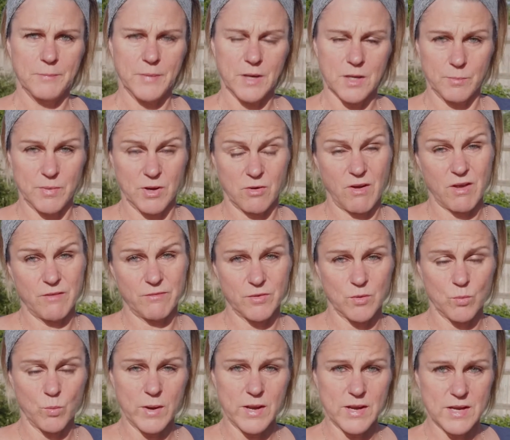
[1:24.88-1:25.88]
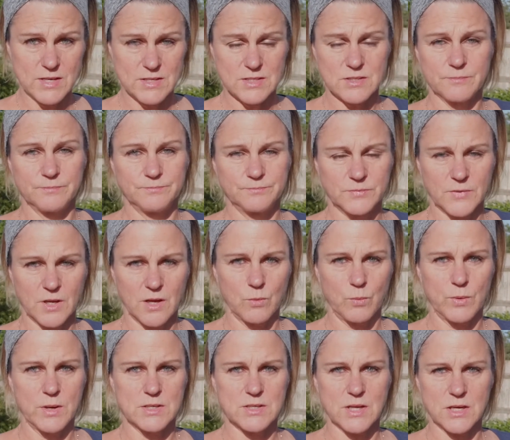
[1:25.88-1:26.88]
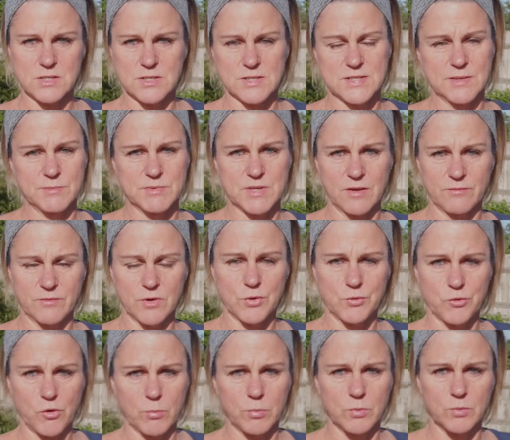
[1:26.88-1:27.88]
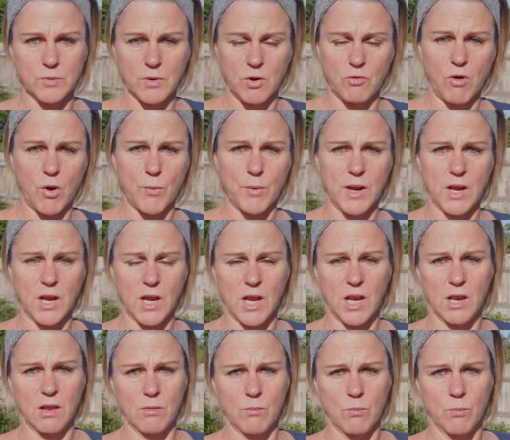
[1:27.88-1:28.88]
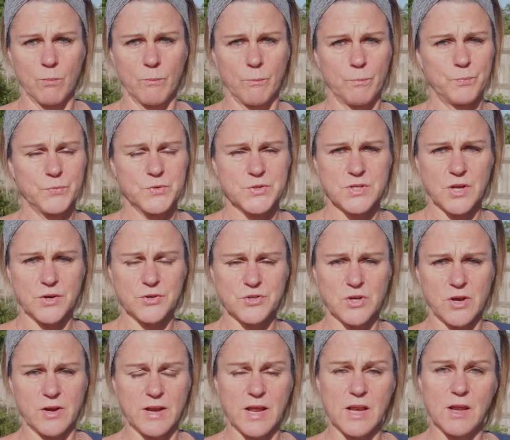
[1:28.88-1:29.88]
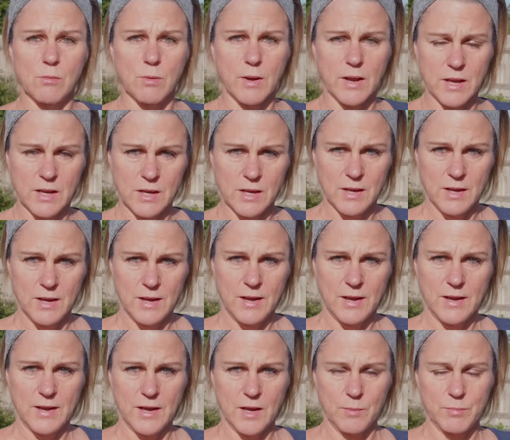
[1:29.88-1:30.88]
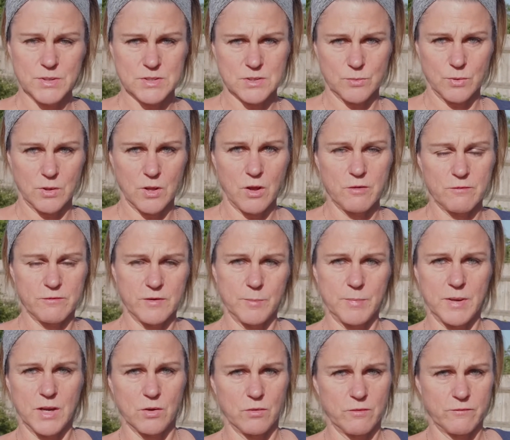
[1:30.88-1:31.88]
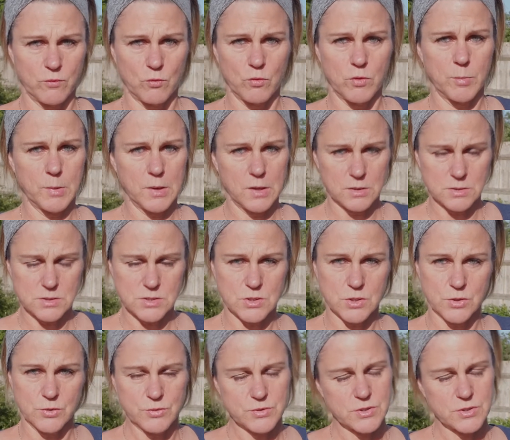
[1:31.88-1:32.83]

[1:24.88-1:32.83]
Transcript: It'll be great for the weeds. Weeds actually seem to have no trouble growing in the sunshine anyway, but it will hopefully be good for the plants too.